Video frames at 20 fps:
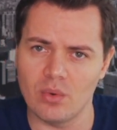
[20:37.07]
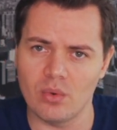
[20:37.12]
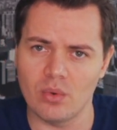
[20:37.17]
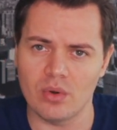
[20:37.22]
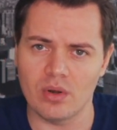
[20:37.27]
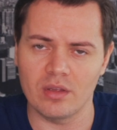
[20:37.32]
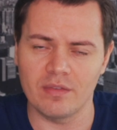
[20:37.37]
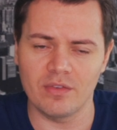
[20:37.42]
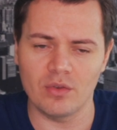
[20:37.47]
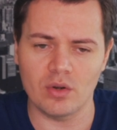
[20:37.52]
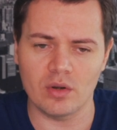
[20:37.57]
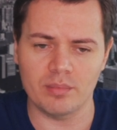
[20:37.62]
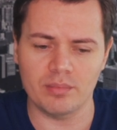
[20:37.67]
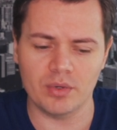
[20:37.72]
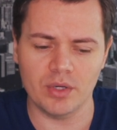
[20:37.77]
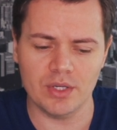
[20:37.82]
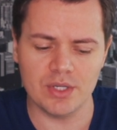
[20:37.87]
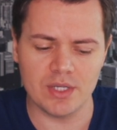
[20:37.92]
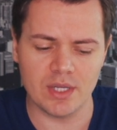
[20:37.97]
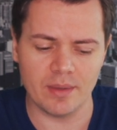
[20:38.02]
or if you are
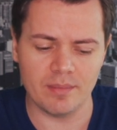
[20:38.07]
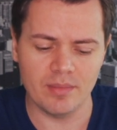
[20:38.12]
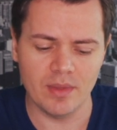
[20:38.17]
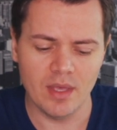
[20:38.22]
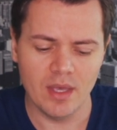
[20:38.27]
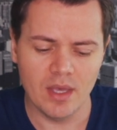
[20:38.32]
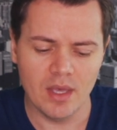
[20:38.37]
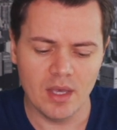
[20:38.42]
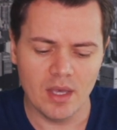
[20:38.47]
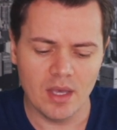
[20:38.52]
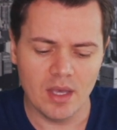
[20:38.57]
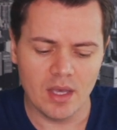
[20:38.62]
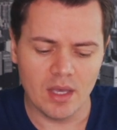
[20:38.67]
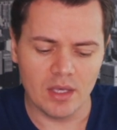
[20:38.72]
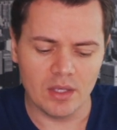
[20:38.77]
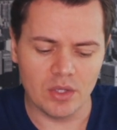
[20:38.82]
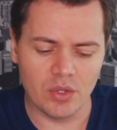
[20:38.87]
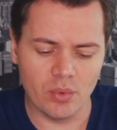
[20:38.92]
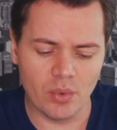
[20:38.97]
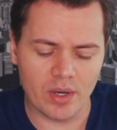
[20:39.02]
preaching,
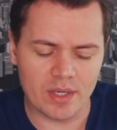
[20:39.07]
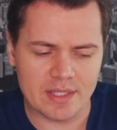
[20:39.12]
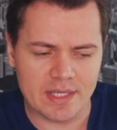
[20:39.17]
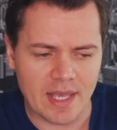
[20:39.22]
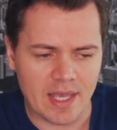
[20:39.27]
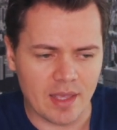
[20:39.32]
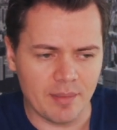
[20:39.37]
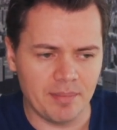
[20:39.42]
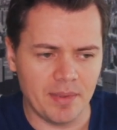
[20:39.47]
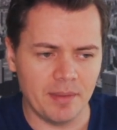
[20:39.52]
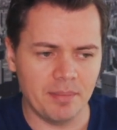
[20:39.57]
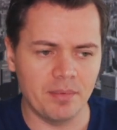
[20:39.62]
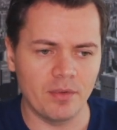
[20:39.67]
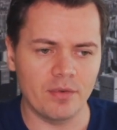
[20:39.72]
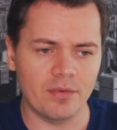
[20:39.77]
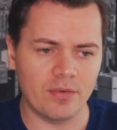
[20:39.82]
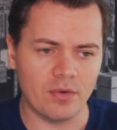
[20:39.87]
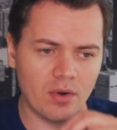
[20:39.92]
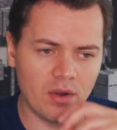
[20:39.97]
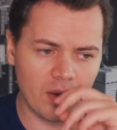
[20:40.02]
you are taking people
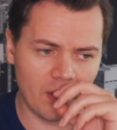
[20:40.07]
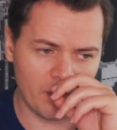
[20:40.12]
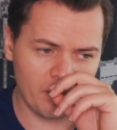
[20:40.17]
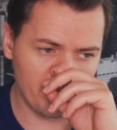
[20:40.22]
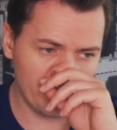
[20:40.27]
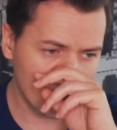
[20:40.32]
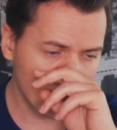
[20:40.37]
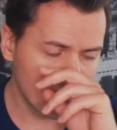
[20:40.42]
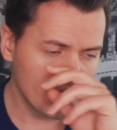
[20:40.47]
from,